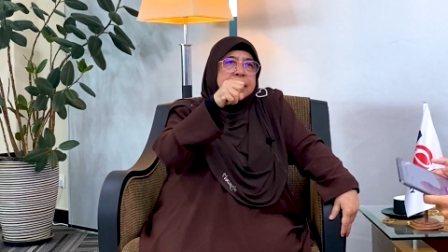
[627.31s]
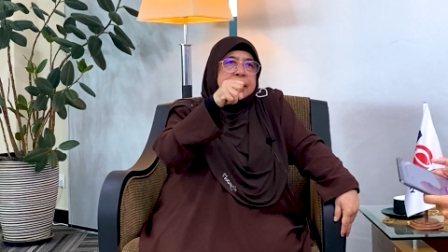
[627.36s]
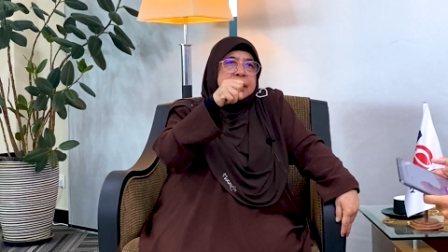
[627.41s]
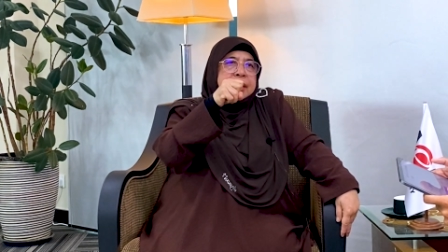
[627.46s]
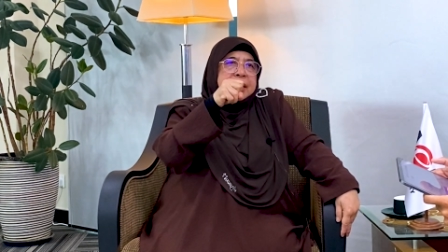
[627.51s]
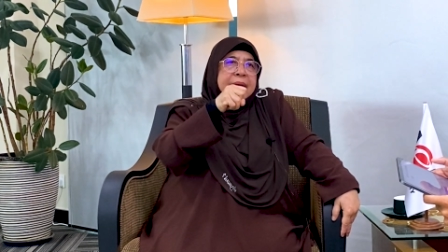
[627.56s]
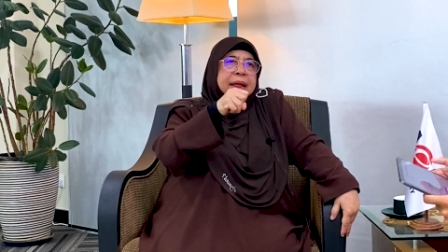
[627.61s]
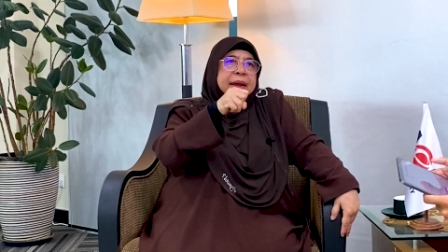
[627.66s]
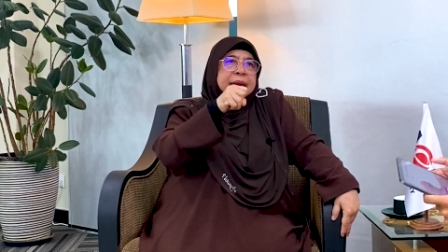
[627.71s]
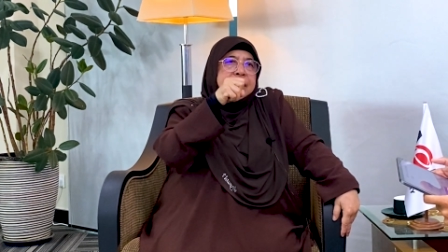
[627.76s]

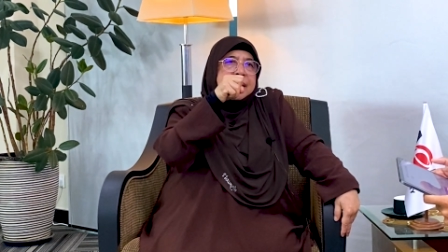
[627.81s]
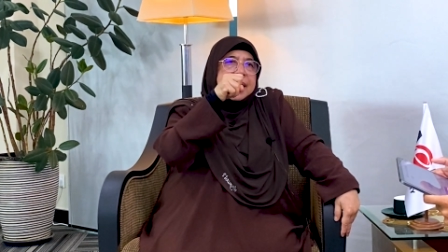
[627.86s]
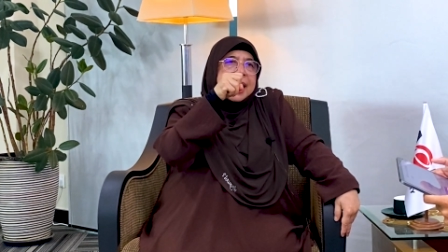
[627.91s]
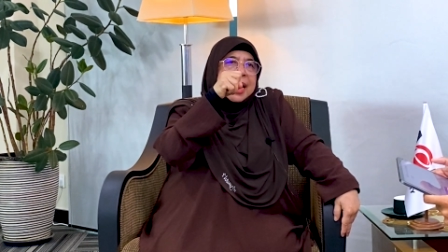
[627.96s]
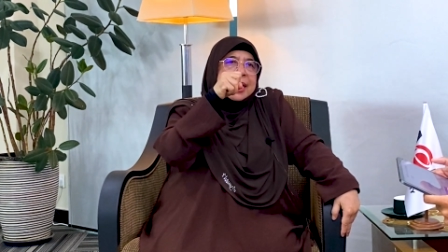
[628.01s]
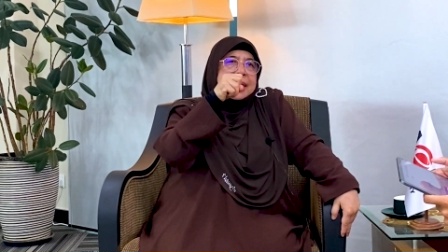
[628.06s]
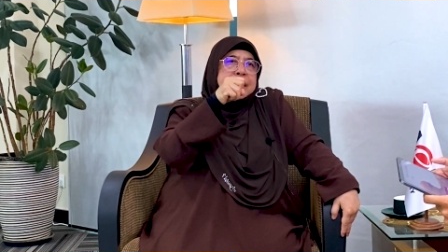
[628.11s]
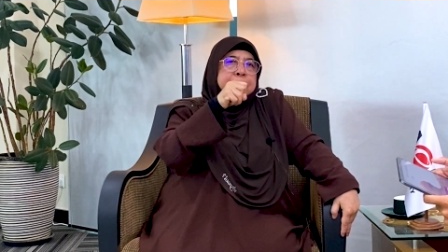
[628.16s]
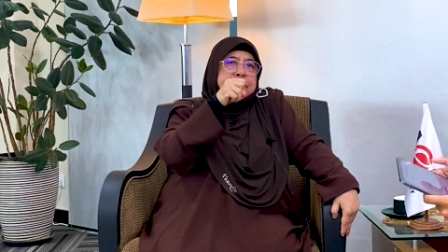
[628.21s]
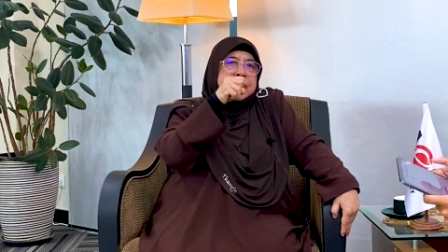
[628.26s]
that
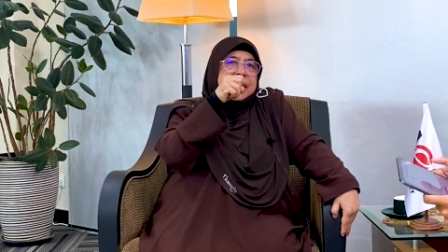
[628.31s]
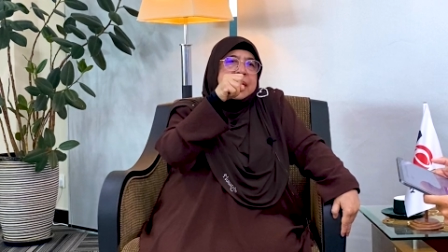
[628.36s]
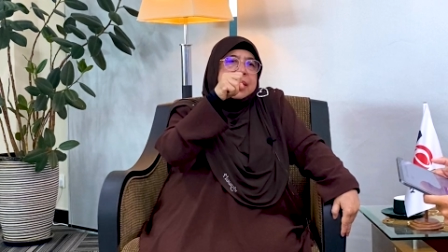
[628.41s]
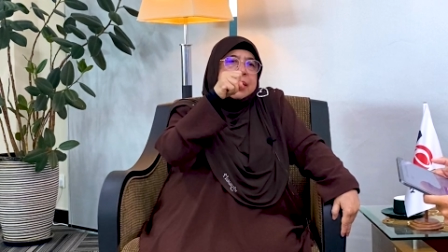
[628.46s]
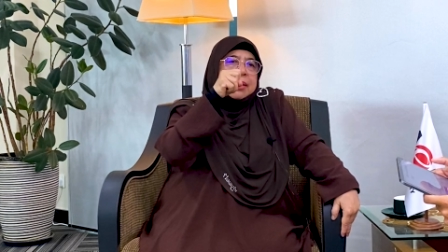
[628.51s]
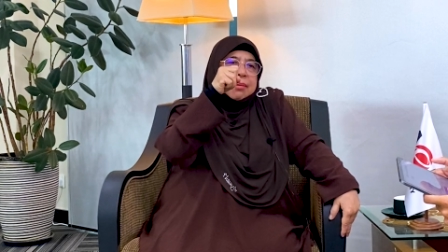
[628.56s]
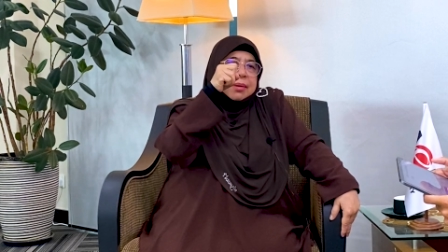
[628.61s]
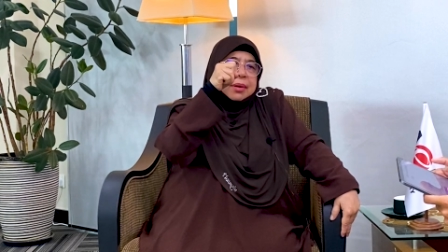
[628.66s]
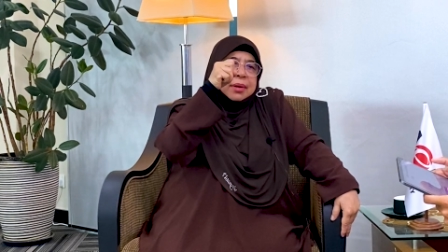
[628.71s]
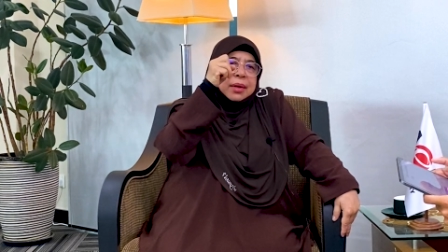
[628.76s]
has
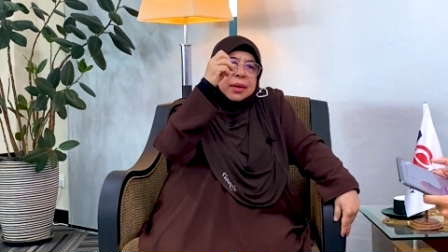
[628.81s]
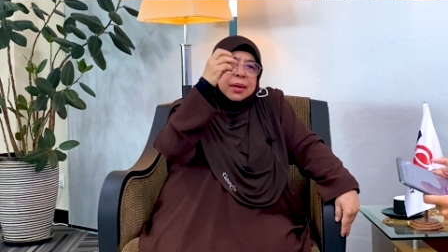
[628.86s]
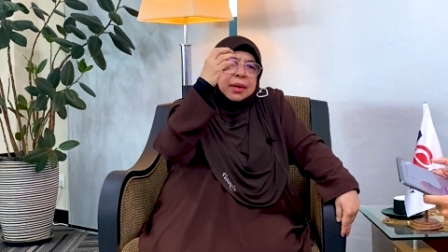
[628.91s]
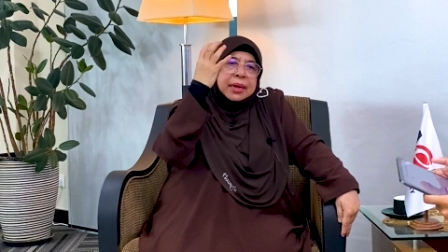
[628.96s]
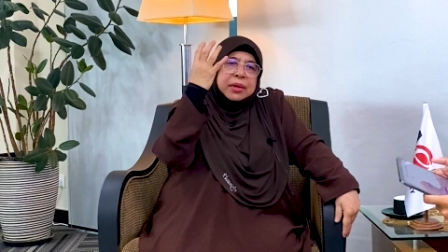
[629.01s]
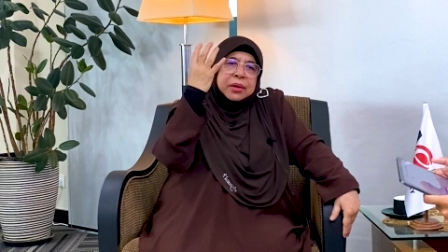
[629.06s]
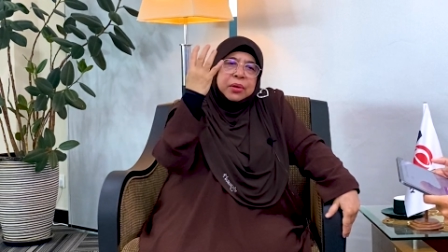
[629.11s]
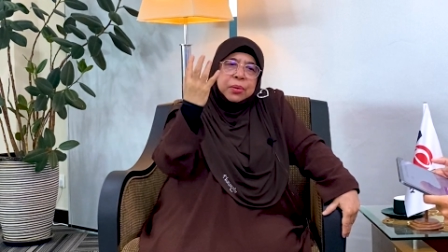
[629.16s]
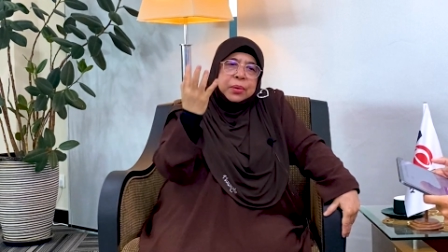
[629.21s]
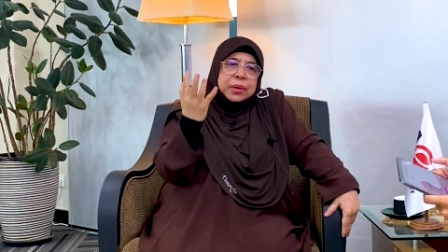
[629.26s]
been
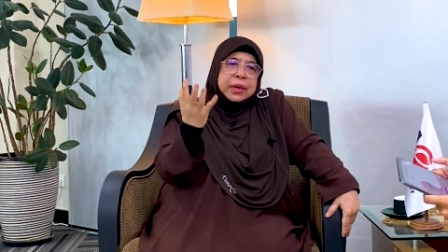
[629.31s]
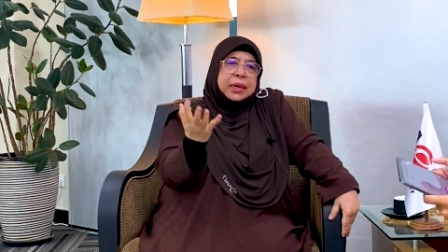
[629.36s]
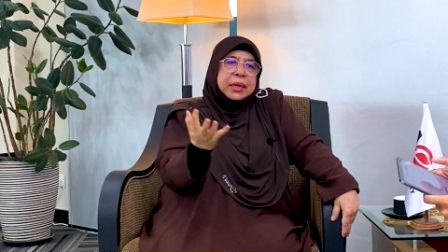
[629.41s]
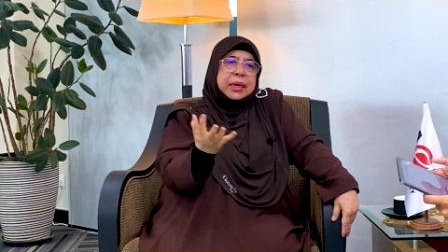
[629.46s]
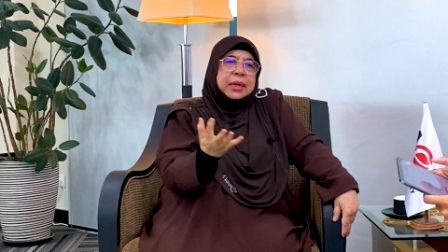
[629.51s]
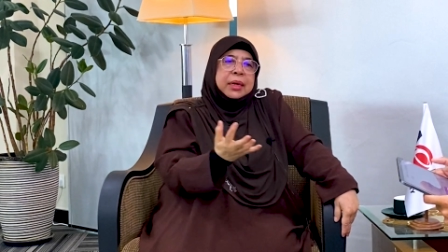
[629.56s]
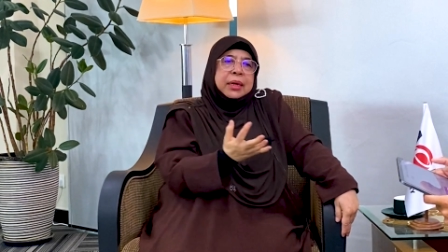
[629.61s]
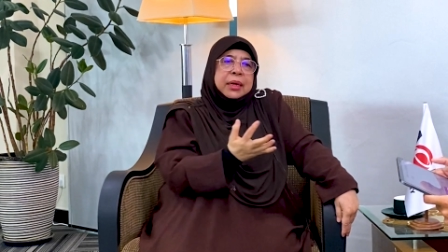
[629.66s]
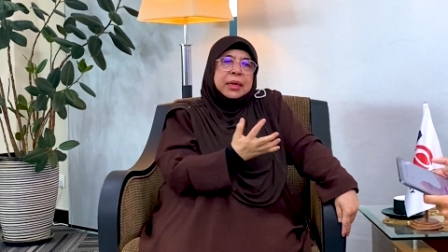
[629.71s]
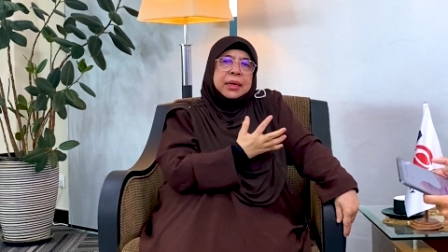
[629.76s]

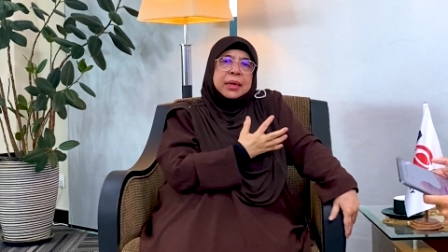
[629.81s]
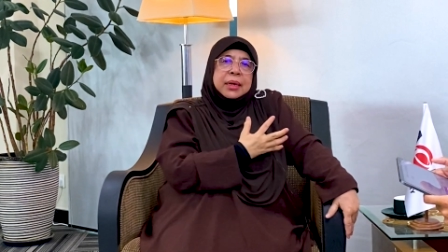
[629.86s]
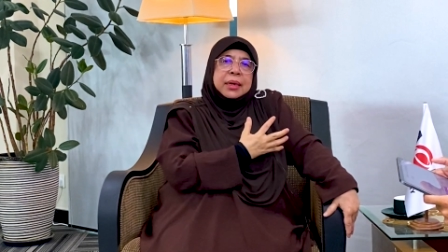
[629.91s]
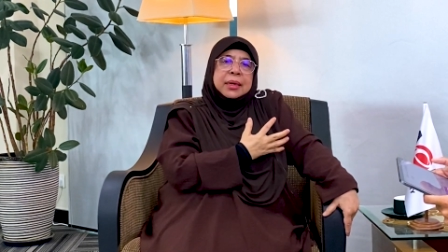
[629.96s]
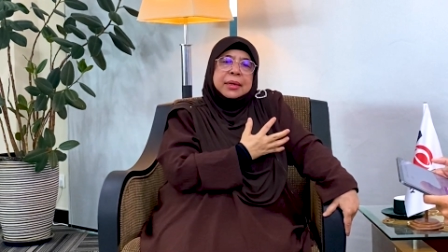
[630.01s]
actually